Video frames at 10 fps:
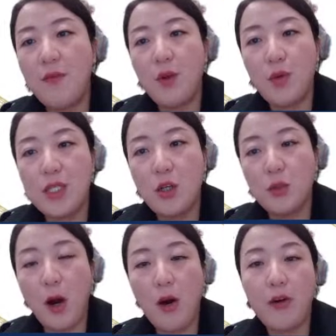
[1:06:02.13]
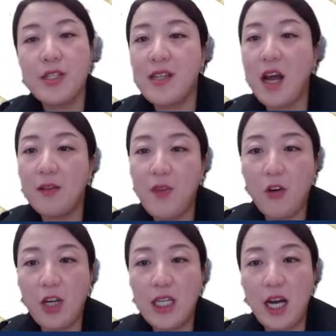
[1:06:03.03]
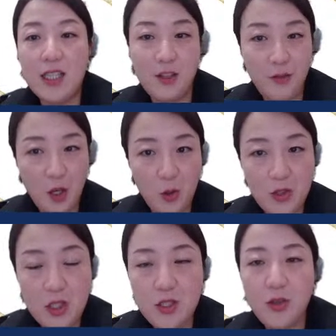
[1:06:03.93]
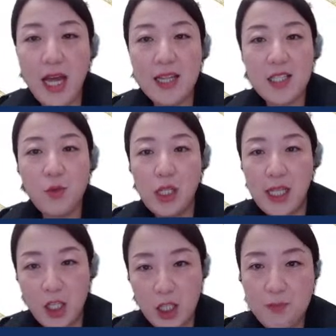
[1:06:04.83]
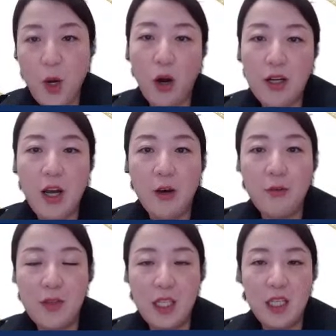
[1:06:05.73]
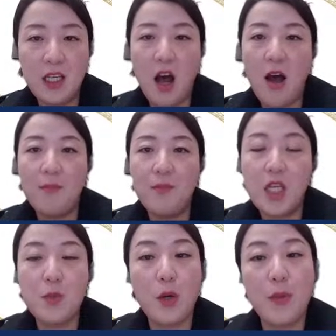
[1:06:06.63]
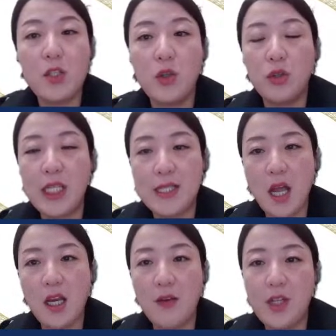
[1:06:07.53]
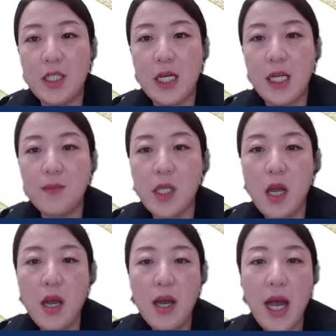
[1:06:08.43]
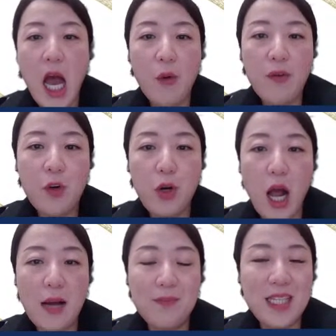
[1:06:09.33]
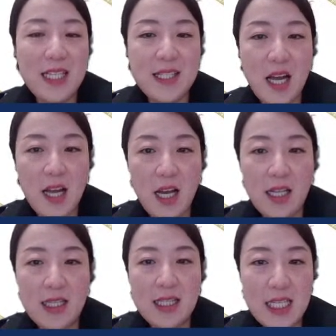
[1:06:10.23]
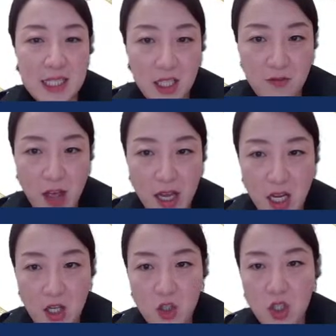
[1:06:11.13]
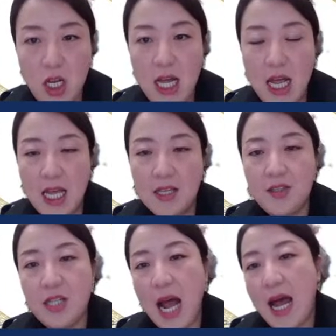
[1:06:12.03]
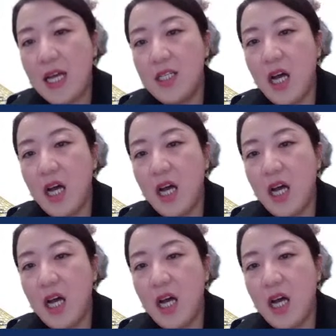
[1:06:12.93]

result part is not very difficult. So that's a really good part of the experimental design of the studies. However, disadvantage is that